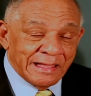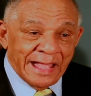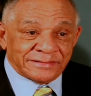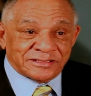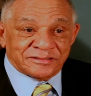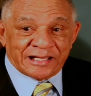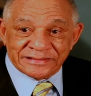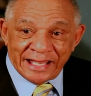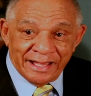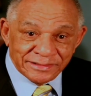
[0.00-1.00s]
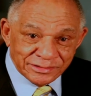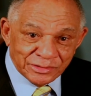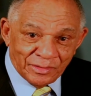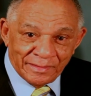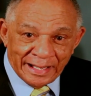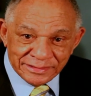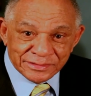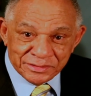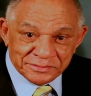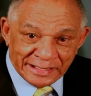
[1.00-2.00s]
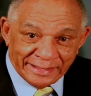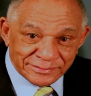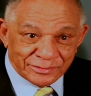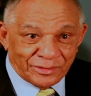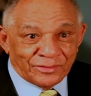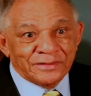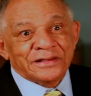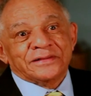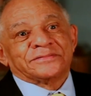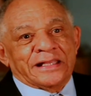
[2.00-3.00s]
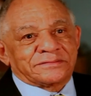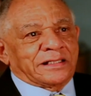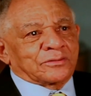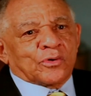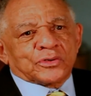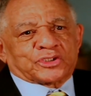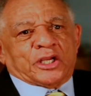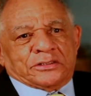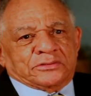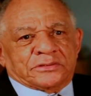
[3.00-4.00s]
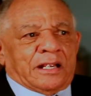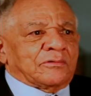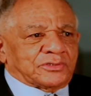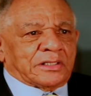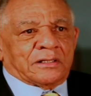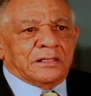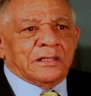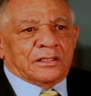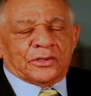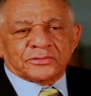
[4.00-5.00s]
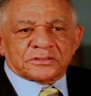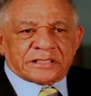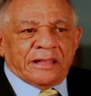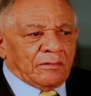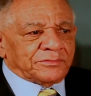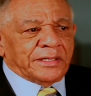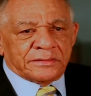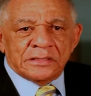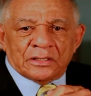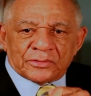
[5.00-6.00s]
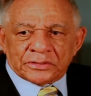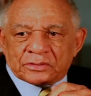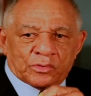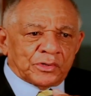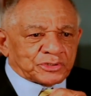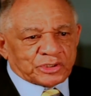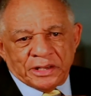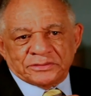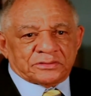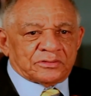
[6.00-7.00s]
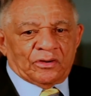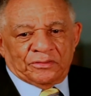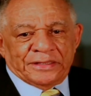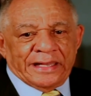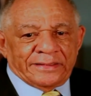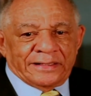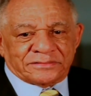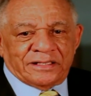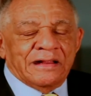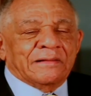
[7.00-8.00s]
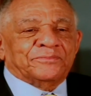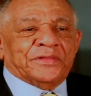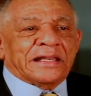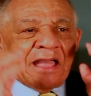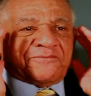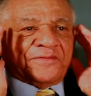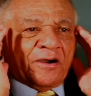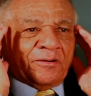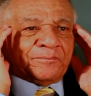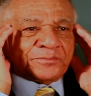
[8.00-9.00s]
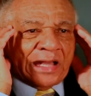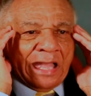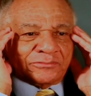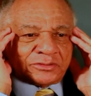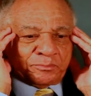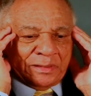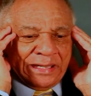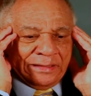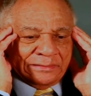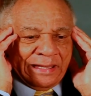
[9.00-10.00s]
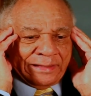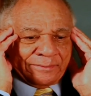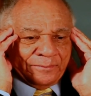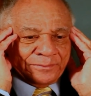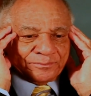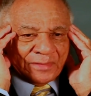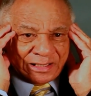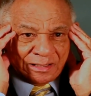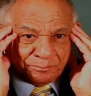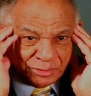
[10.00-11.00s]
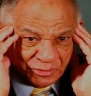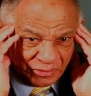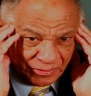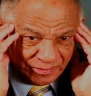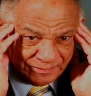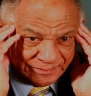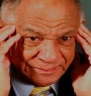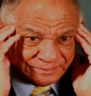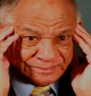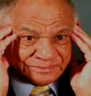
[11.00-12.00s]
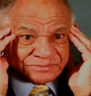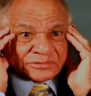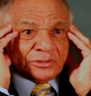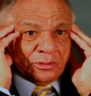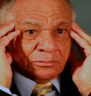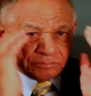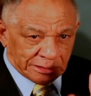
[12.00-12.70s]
asked these guys, hey, how do you do that? And they said, the chord changes. You got to learn the scale and then learn the chord changes and all that. I said, then I felt I was playing like a computer, and